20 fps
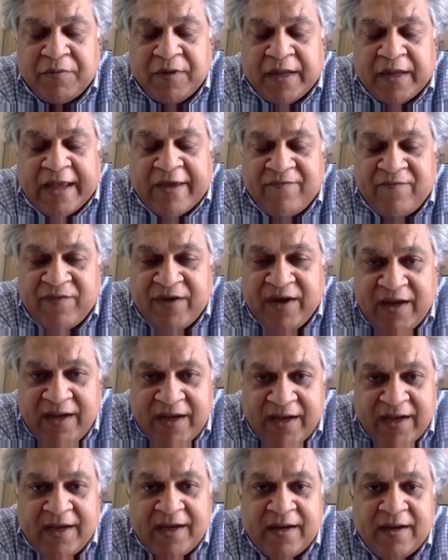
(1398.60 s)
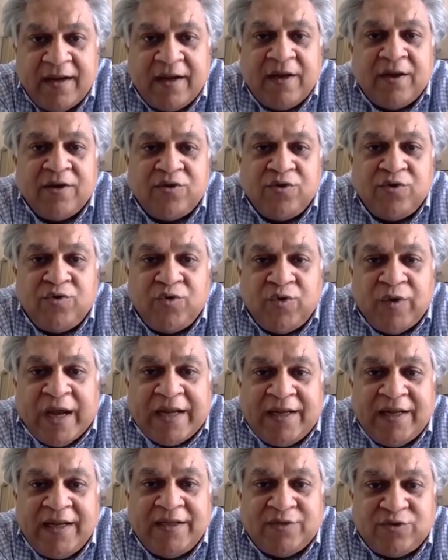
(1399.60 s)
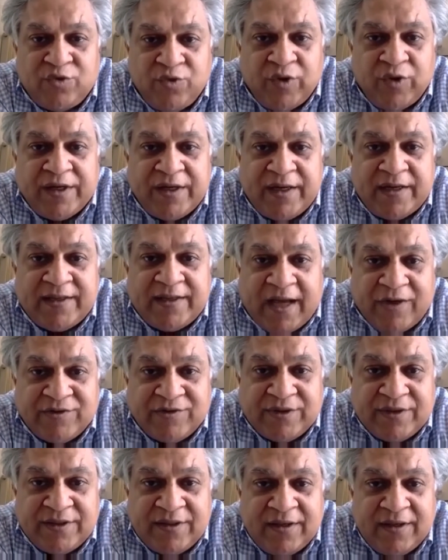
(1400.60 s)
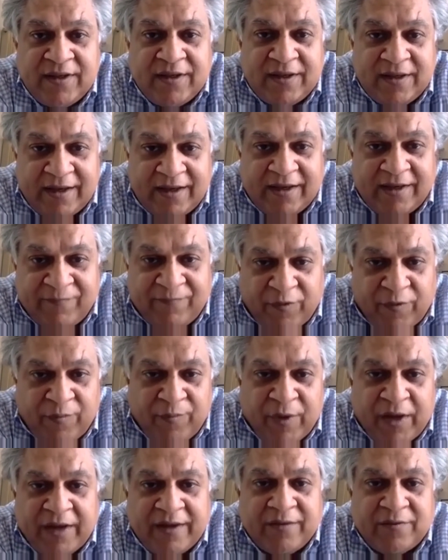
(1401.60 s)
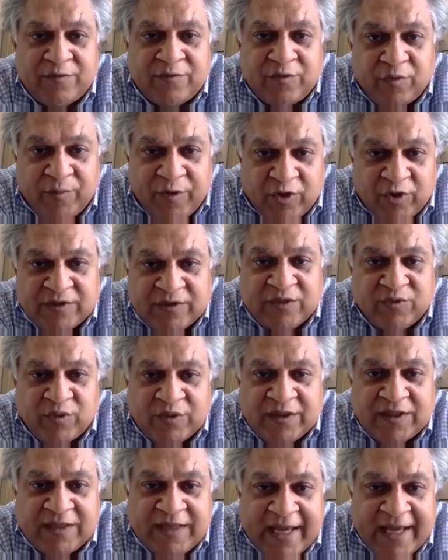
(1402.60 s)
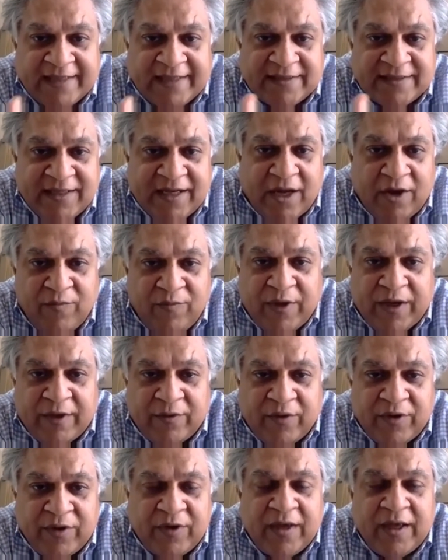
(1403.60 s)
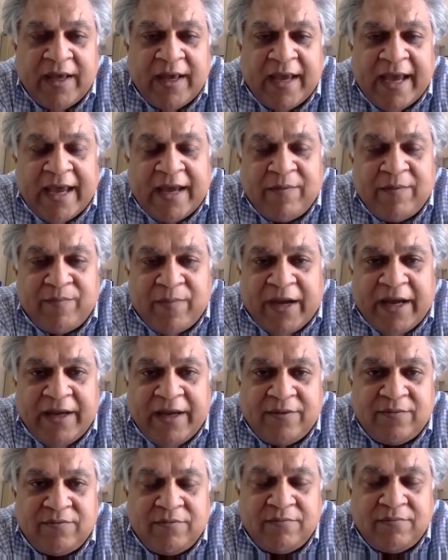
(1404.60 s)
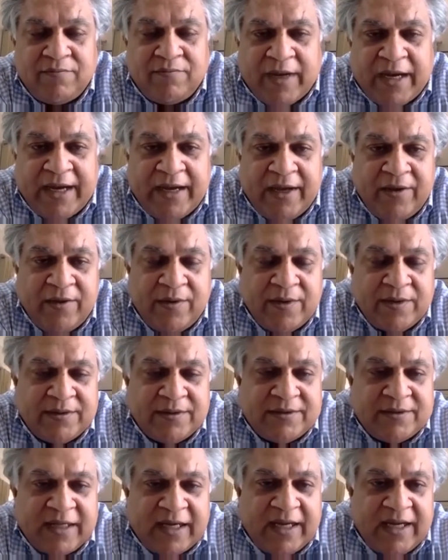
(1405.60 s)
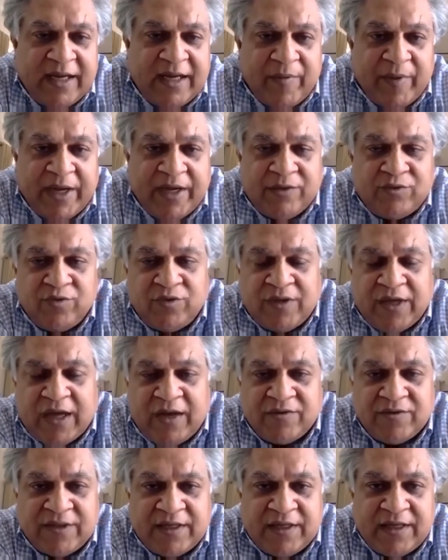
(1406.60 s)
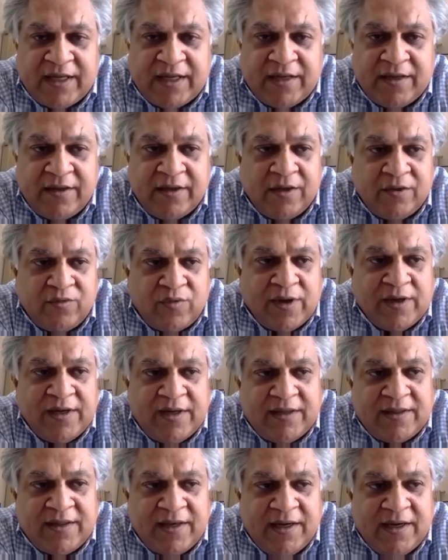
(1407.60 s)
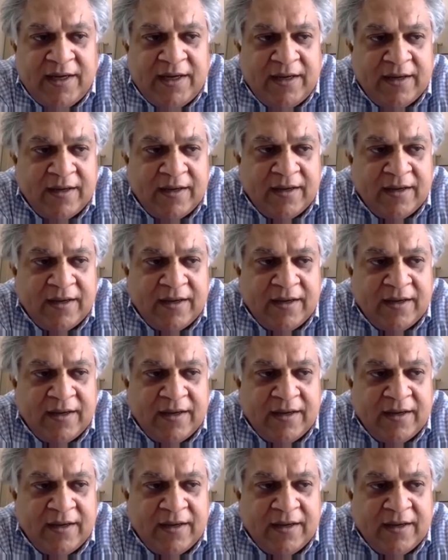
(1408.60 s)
every year to do at least 200,000 so because this was a test, now we are going to, and by inshallah by 2023